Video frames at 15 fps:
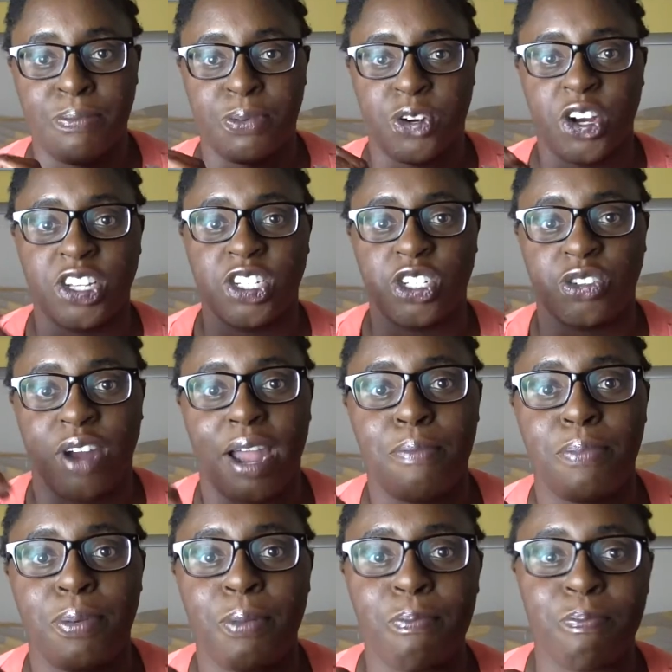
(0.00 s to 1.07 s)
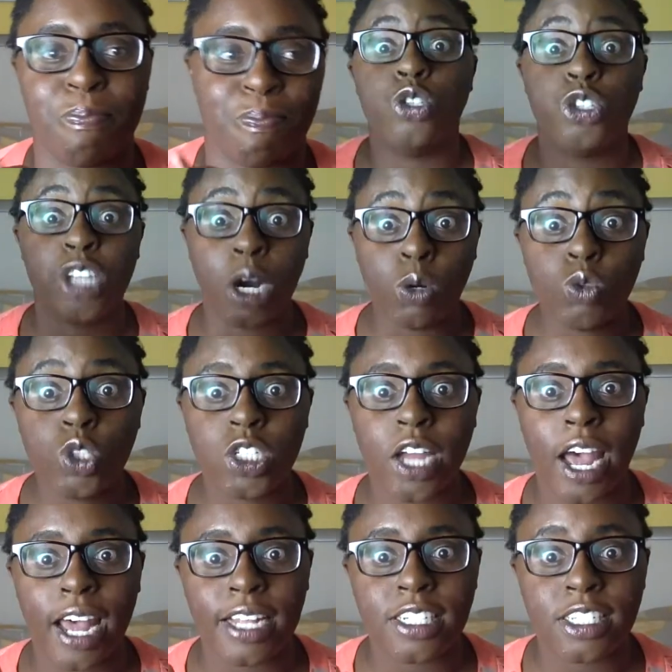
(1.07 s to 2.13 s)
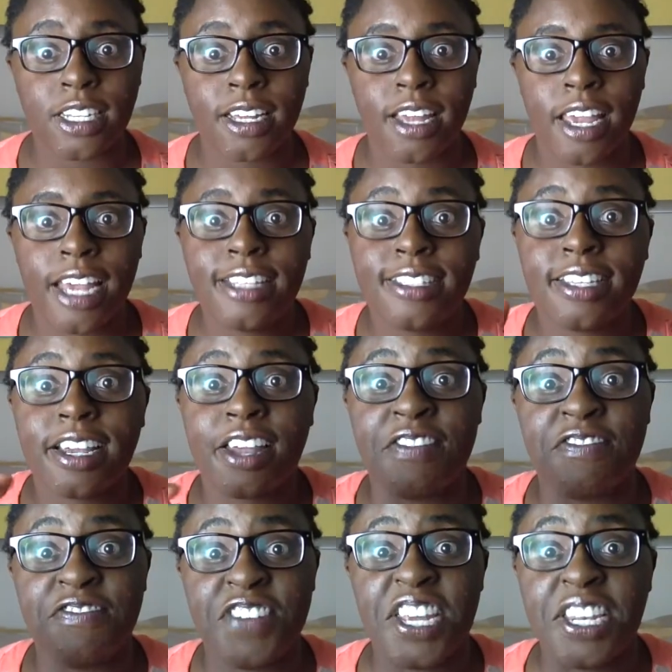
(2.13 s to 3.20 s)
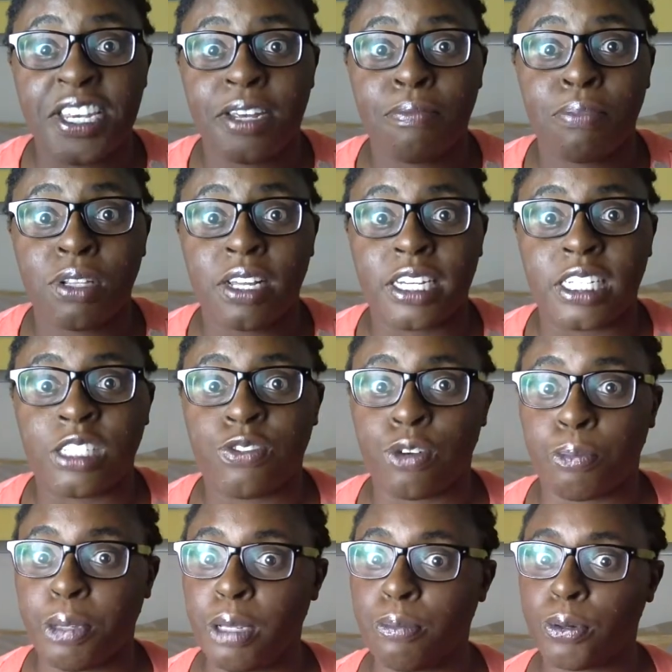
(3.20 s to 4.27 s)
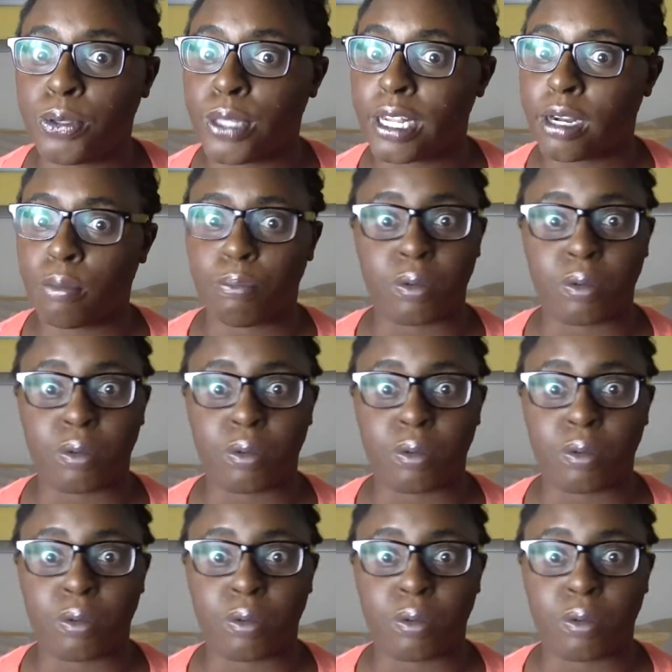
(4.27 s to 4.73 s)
bra strap. Don't judge, it's a convenient place for people that are